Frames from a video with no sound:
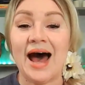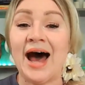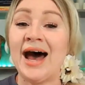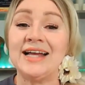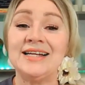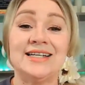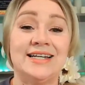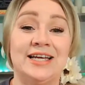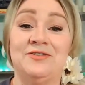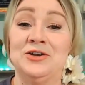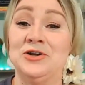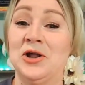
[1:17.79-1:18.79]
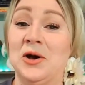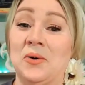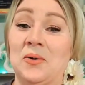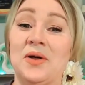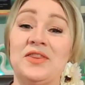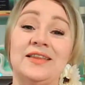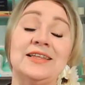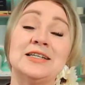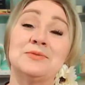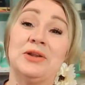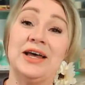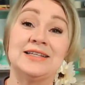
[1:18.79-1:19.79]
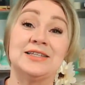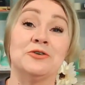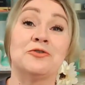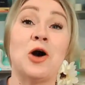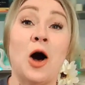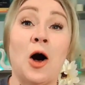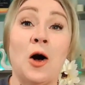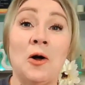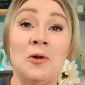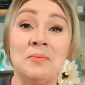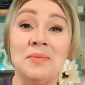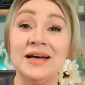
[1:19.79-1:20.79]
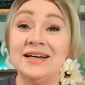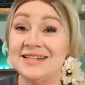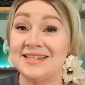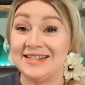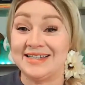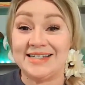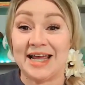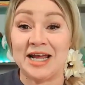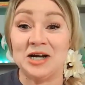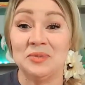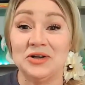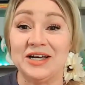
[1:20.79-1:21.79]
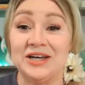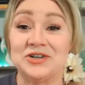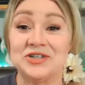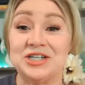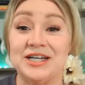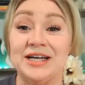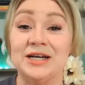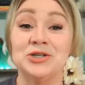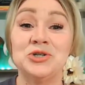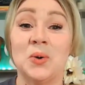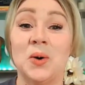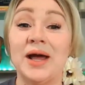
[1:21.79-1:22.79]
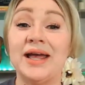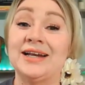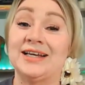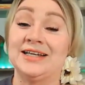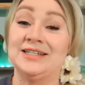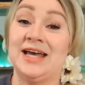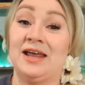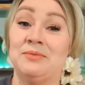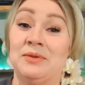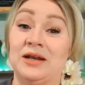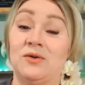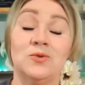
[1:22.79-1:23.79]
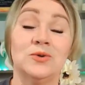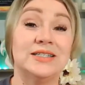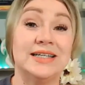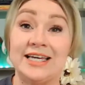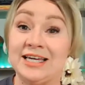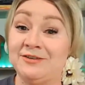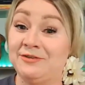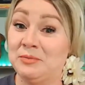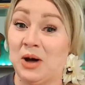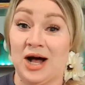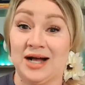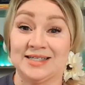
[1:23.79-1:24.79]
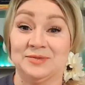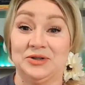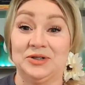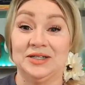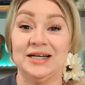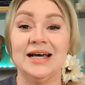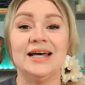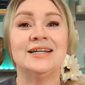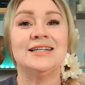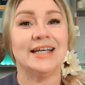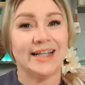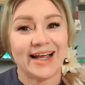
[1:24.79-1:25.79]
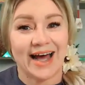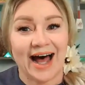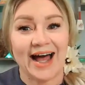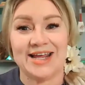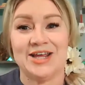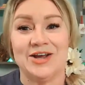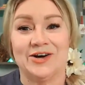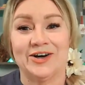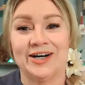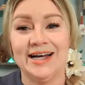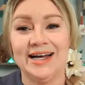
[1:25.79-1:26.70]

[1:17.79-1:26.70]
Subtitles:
I didn't even know that this place of calm, sustainable energy, joy, and contentment was even possible until I got here.